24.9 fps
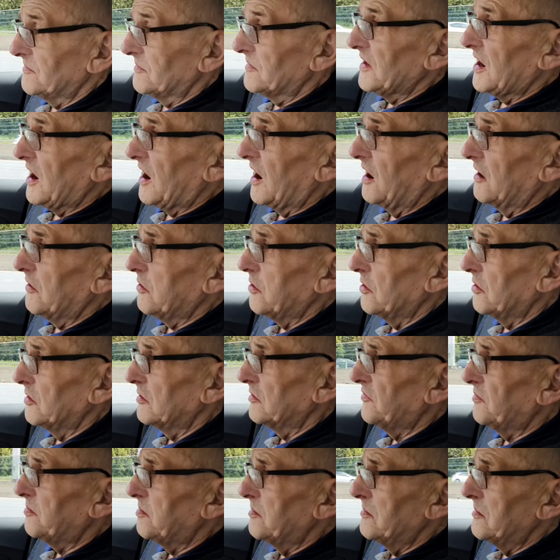our whole
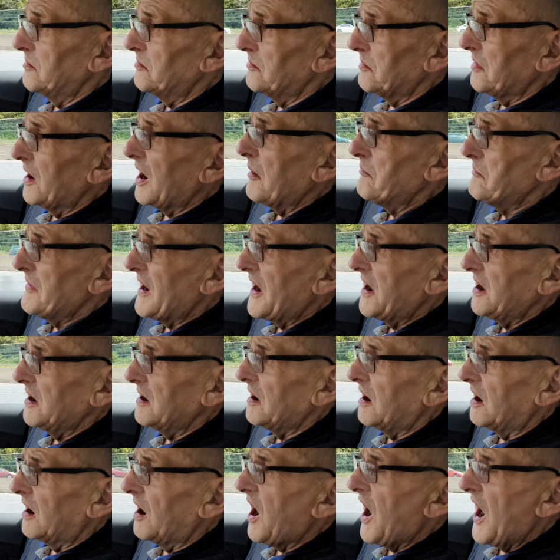
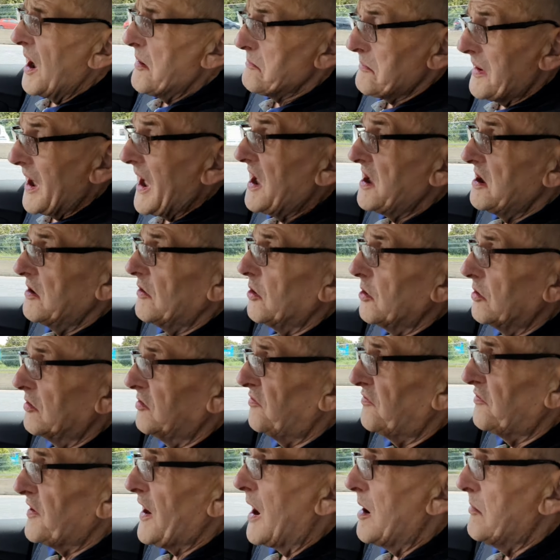my whole
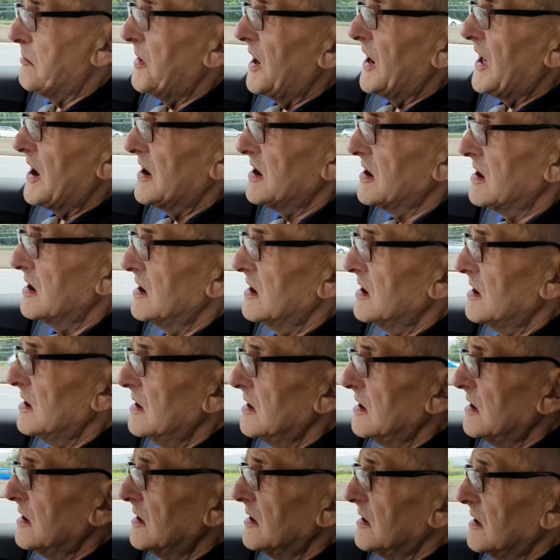family,
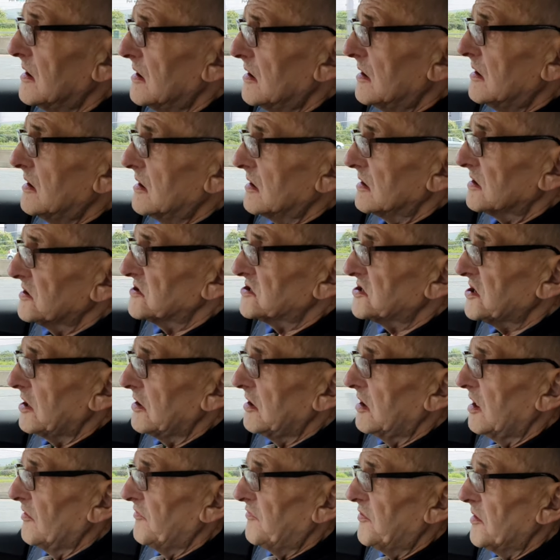because I
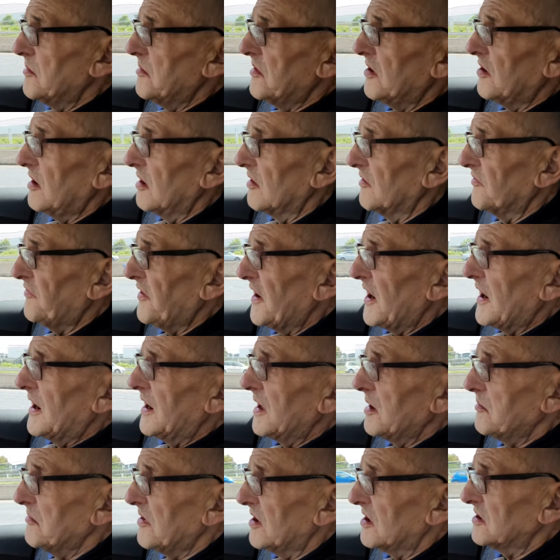love them all very
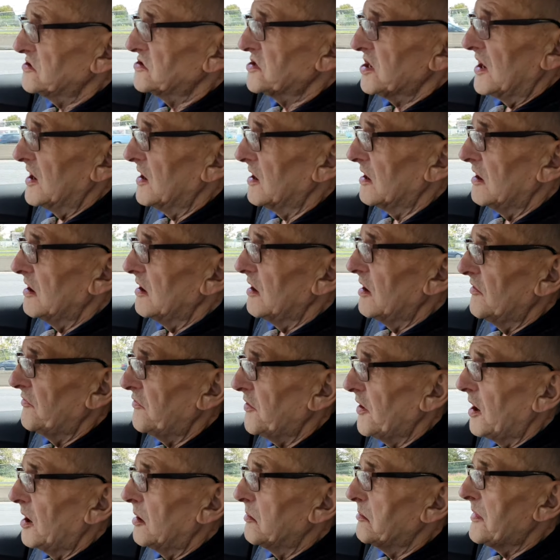much, and I love
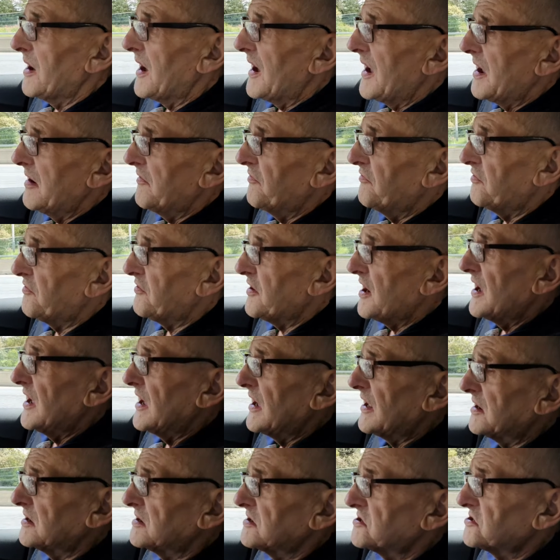all my
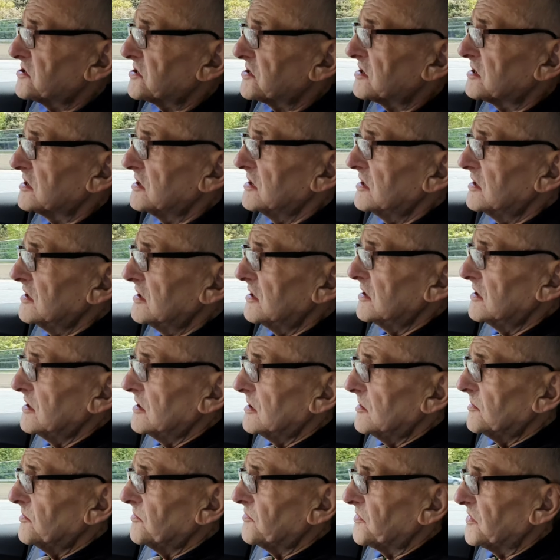friends
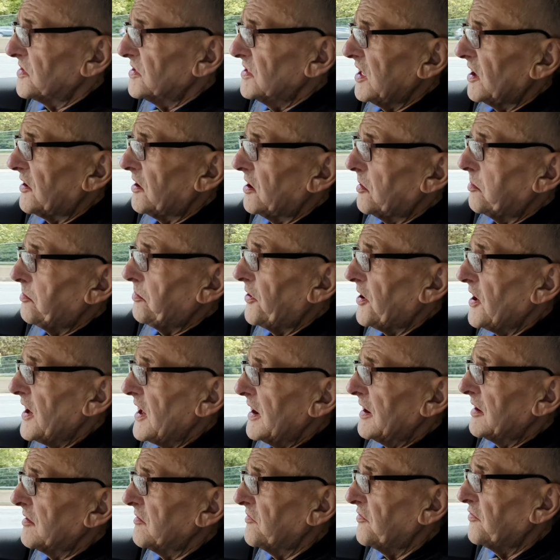that are
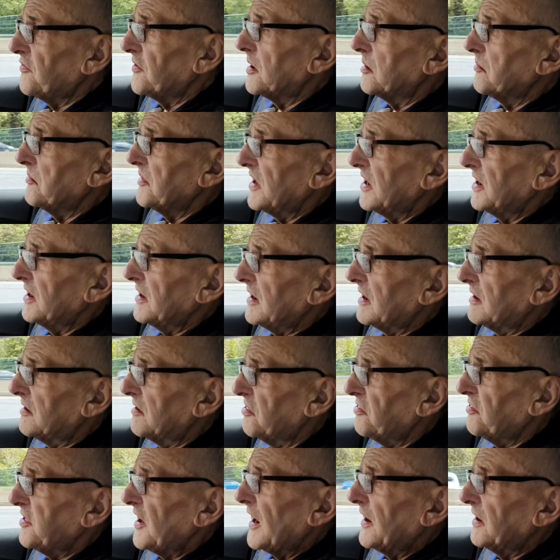praying for me, and
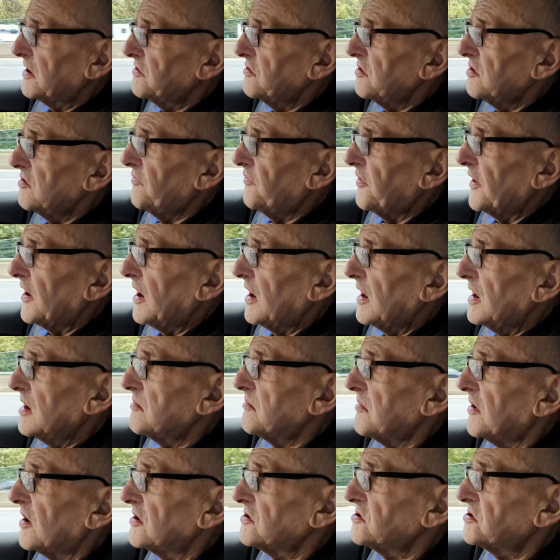thank you very
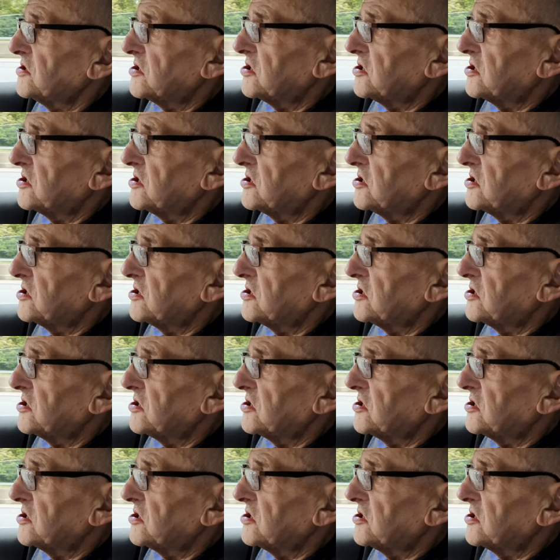much.